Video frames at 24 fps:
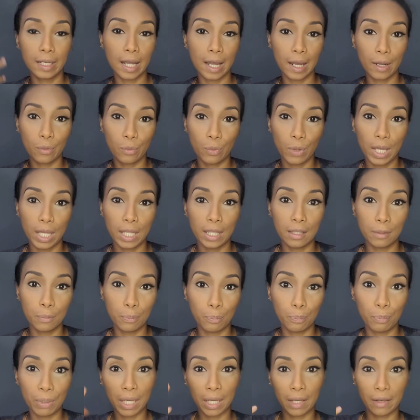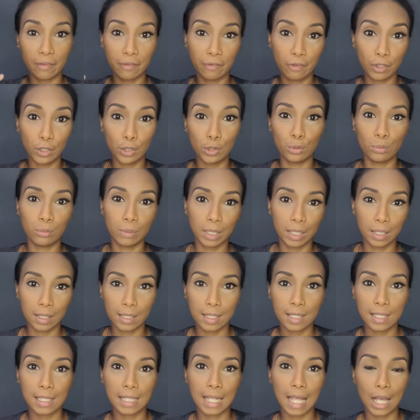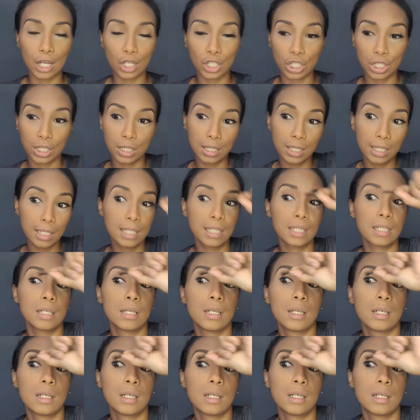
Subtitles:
I wear the big voluminous lashes.